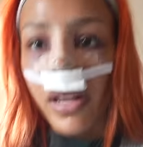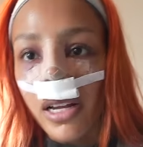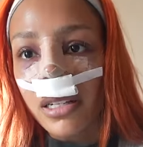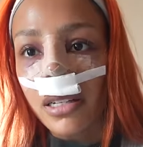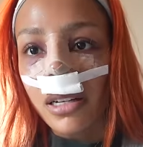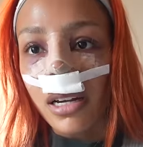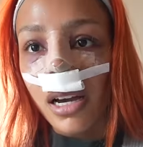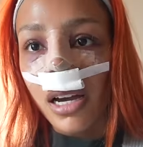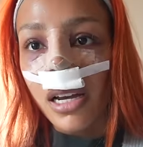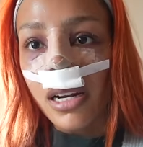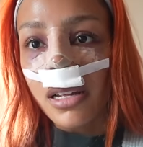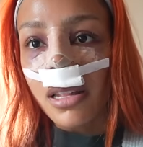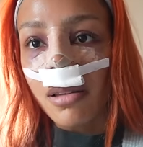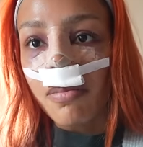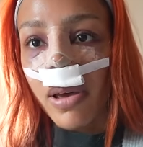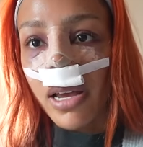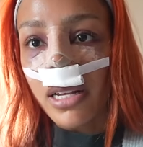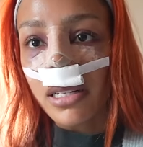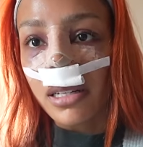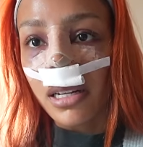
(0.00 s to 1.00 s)
That's kind of the
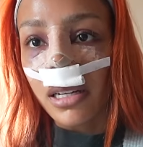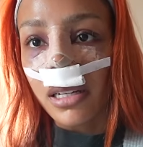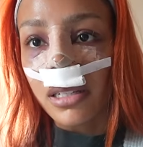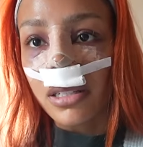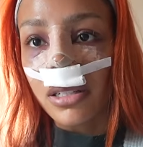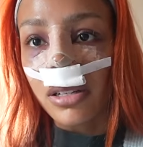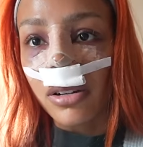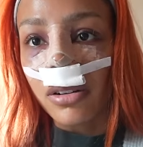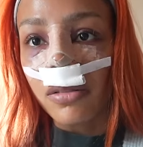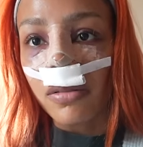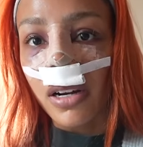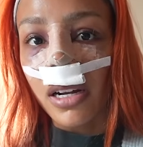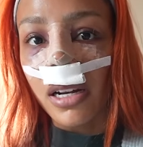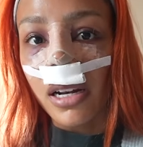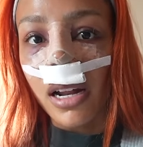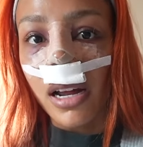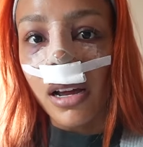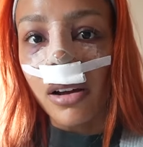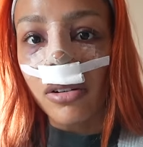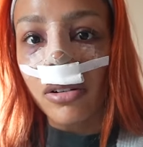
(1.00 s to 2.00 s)
best I can do right
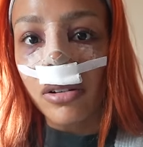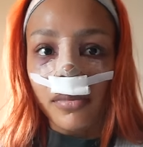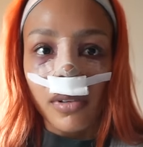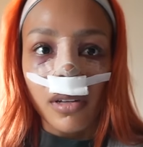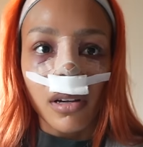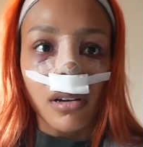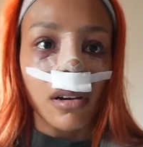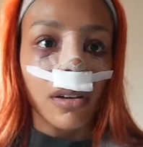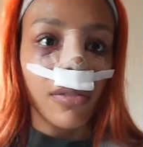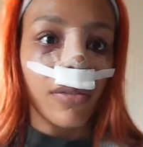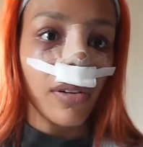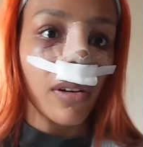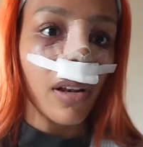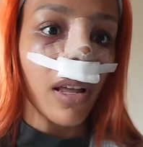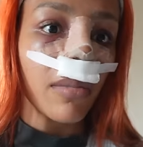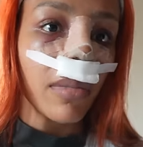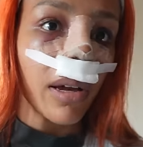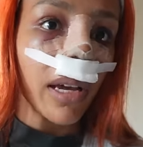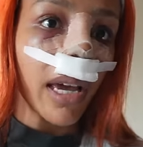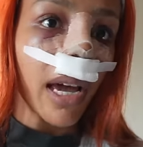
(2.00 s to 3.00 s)
now. Oh, I feel
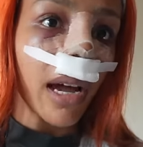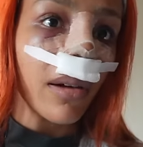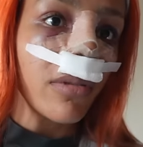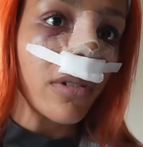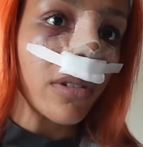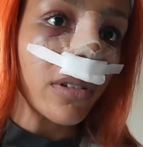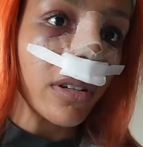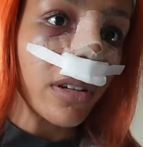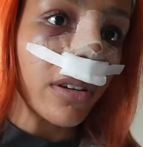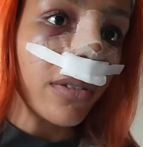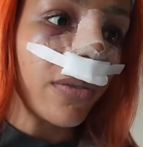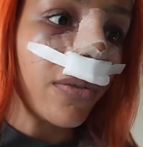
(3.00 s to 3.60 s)
like my camera's gonna